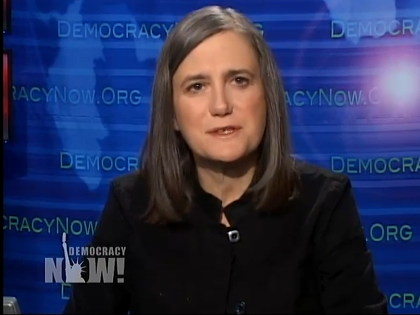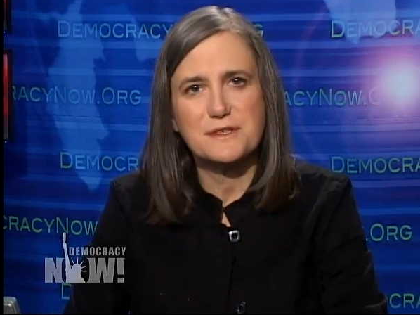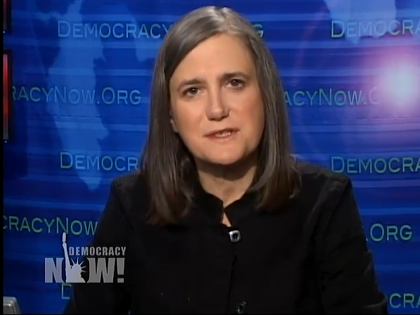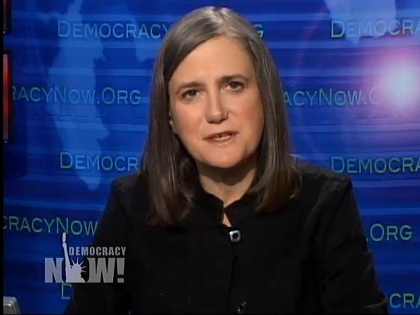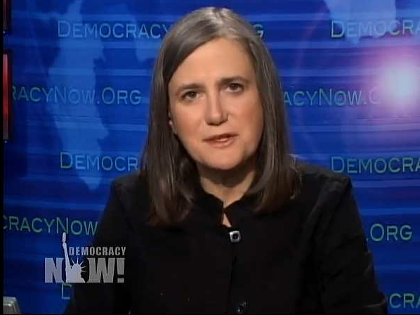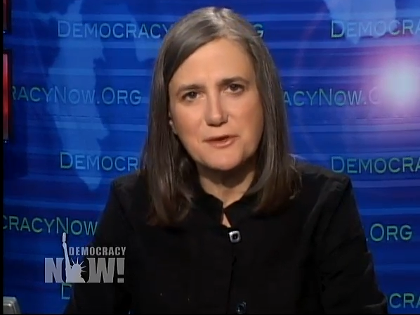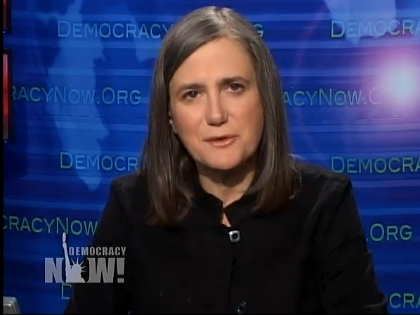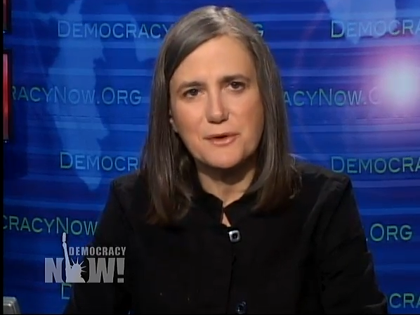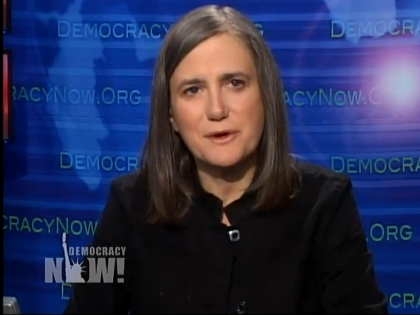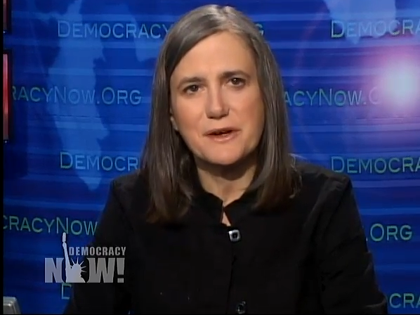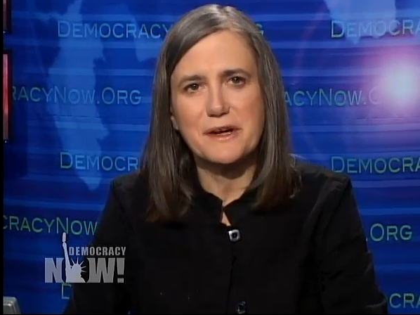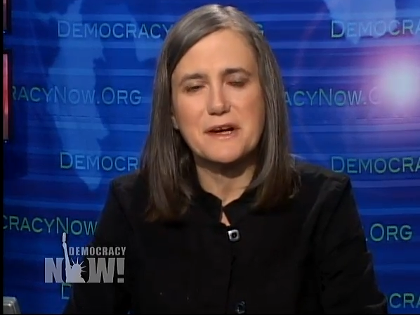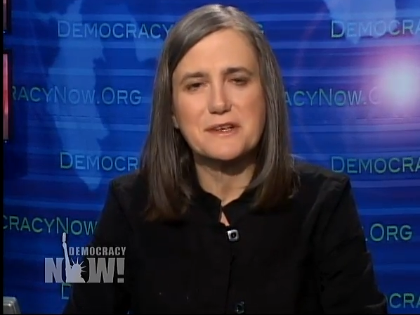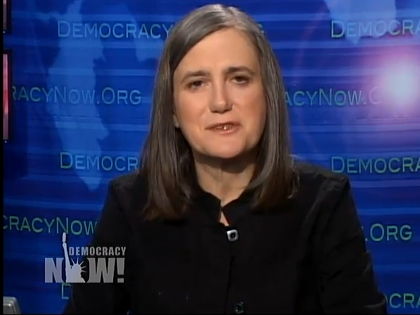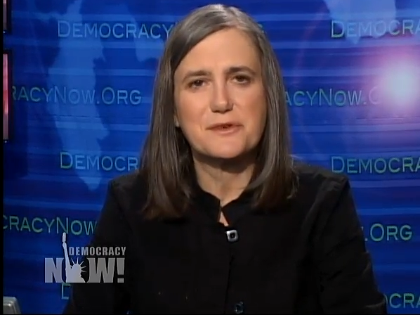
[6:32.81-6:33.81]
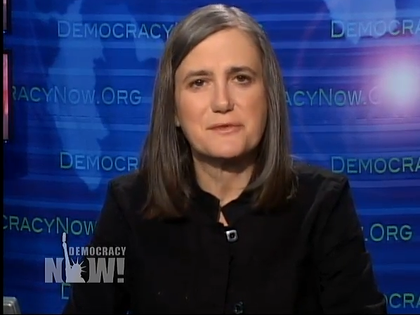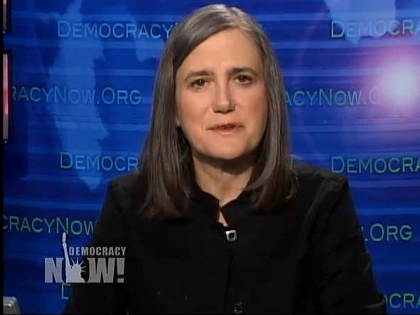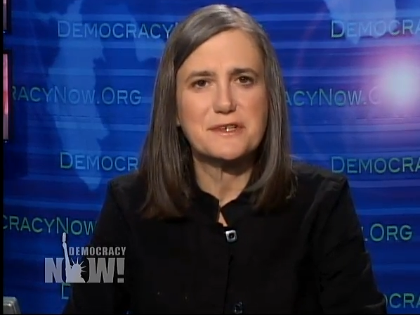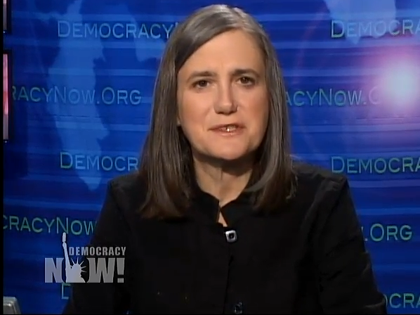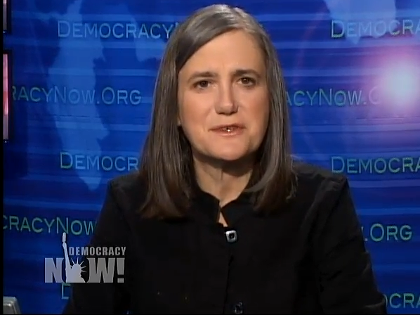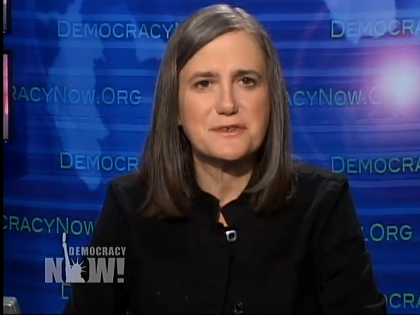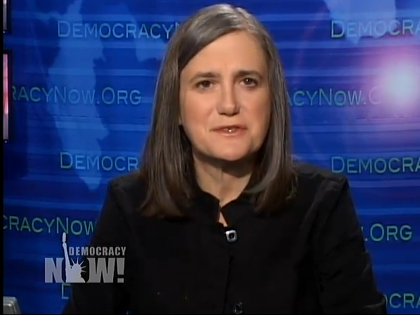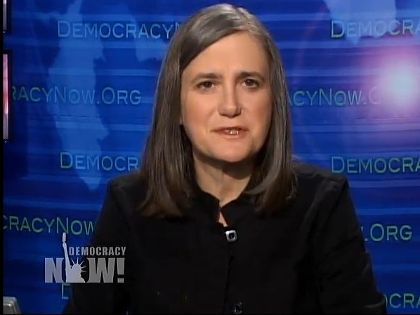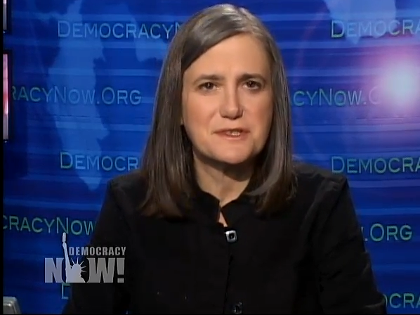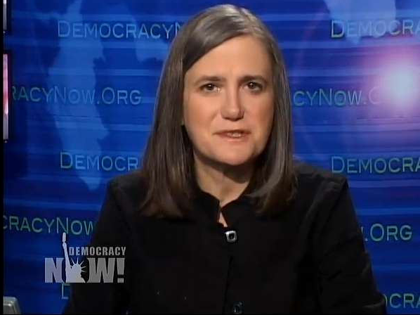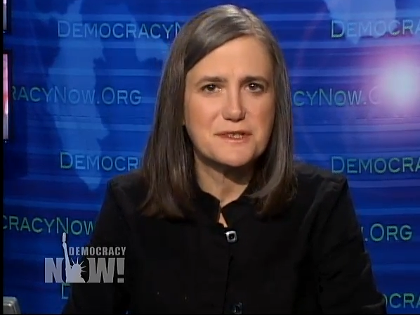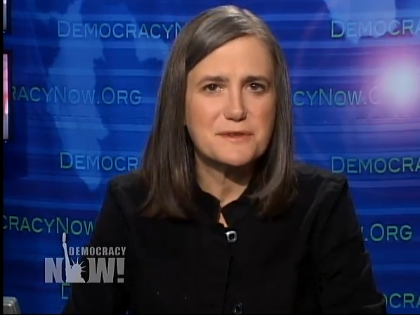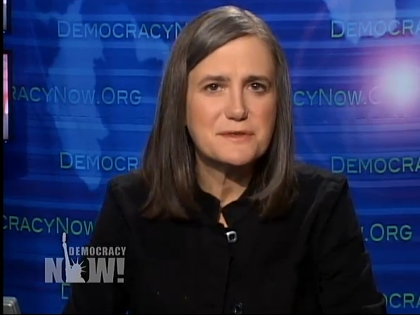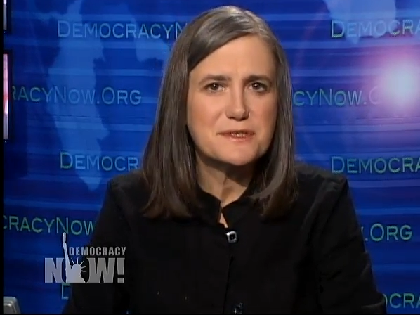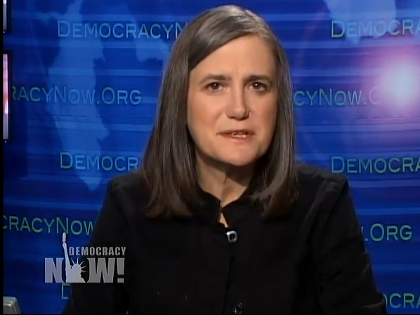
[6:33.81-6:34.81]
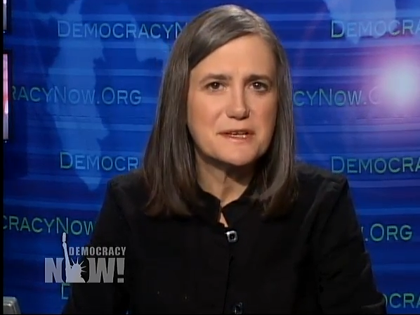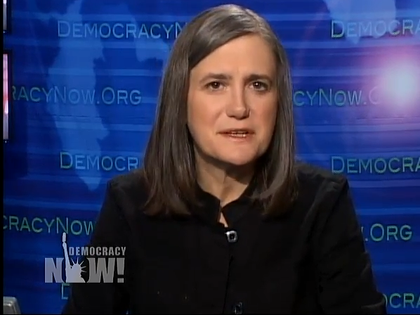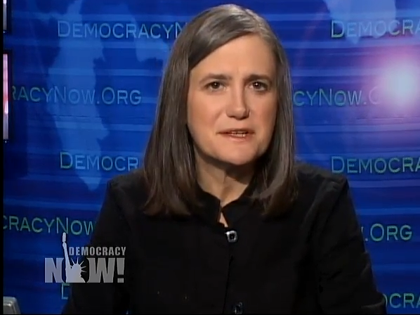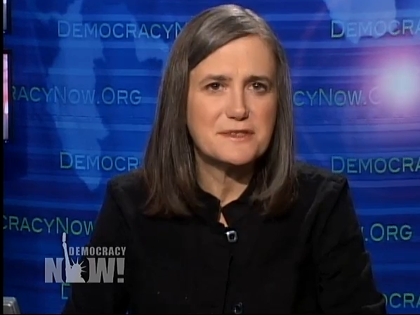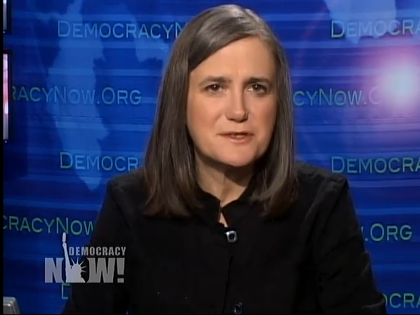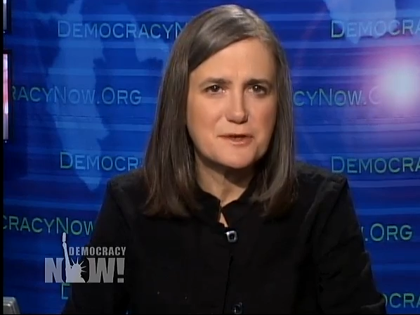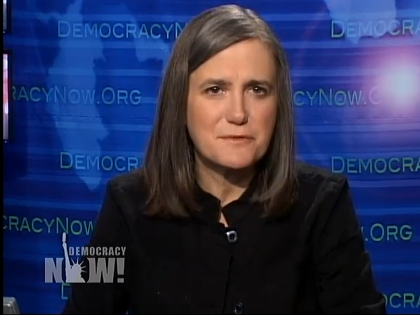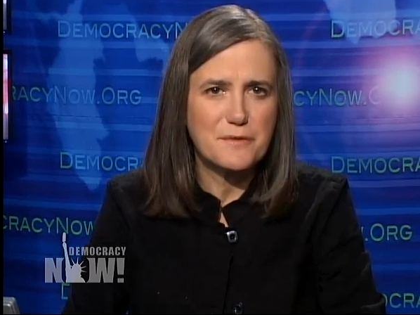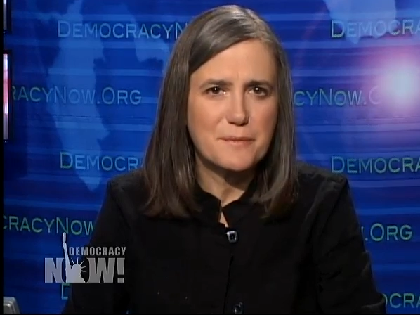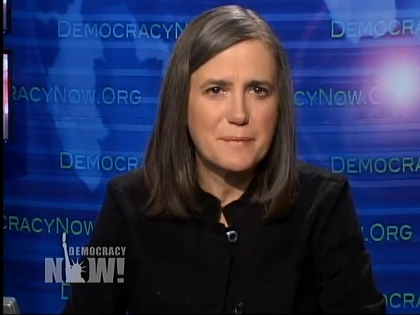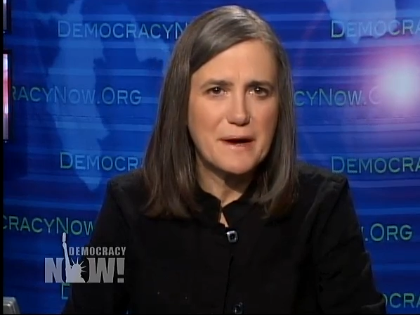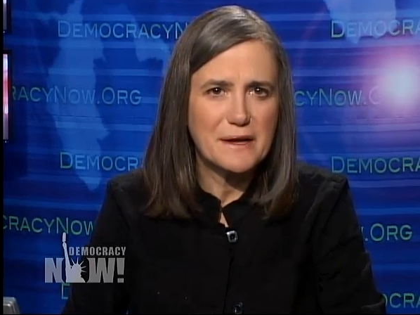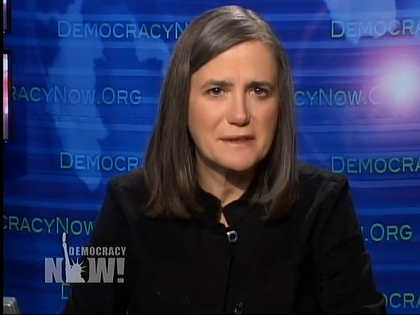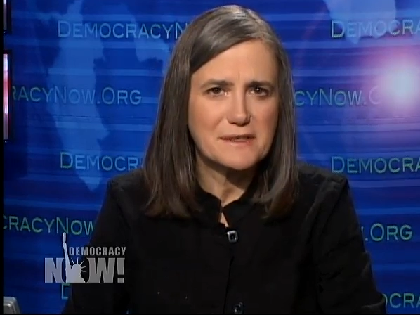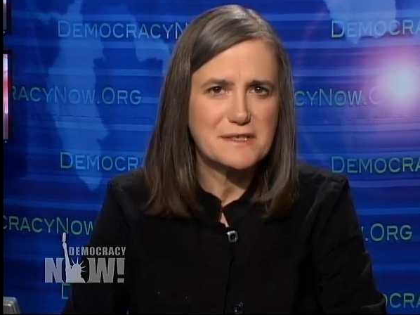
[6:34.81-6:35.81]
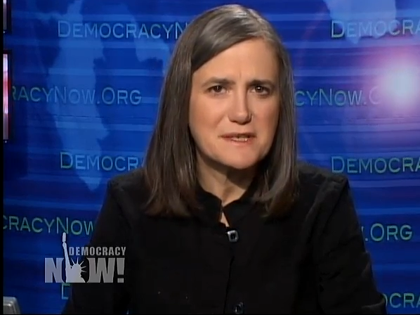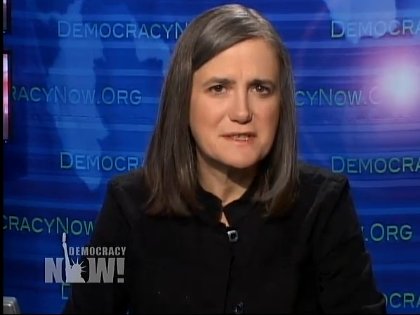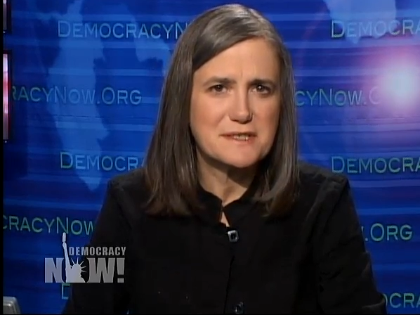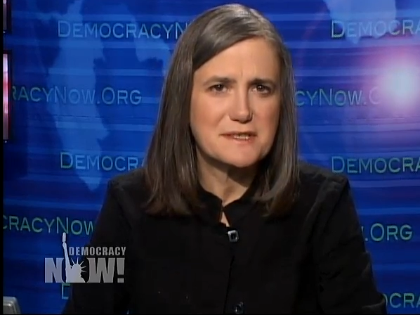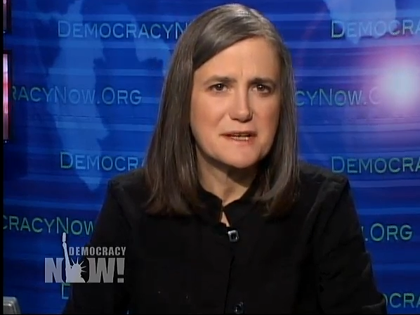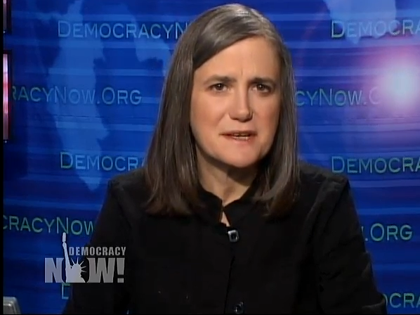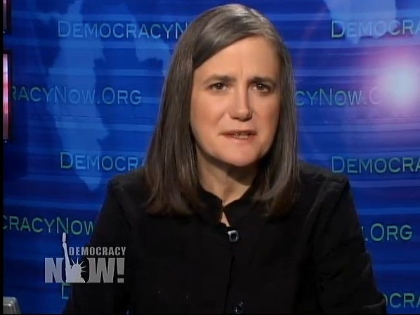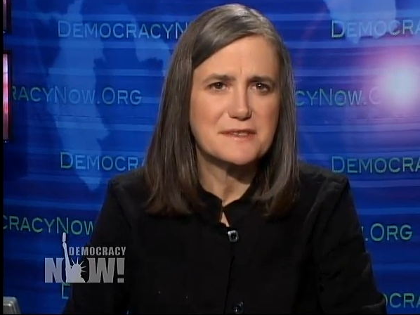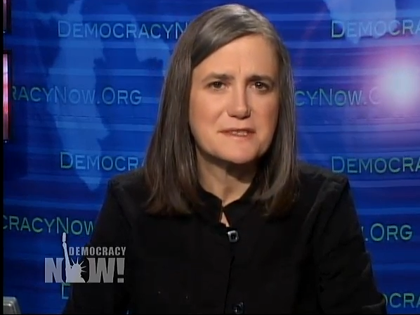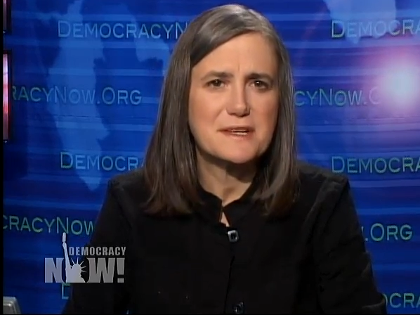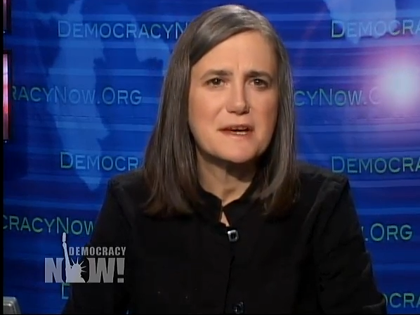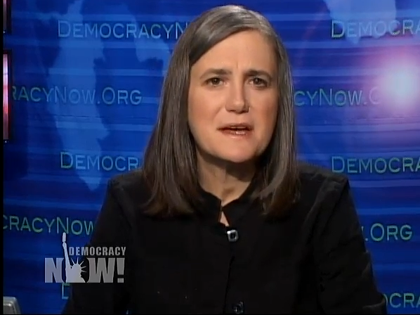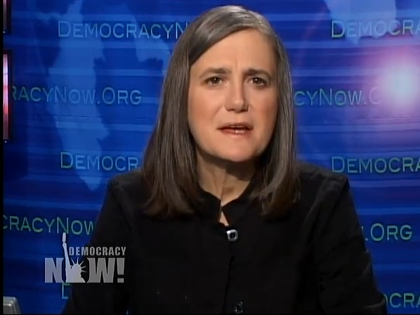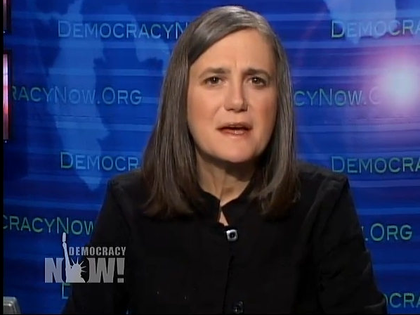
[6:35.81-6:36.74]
A senior organizer, research associate, Institute for Policy Studies,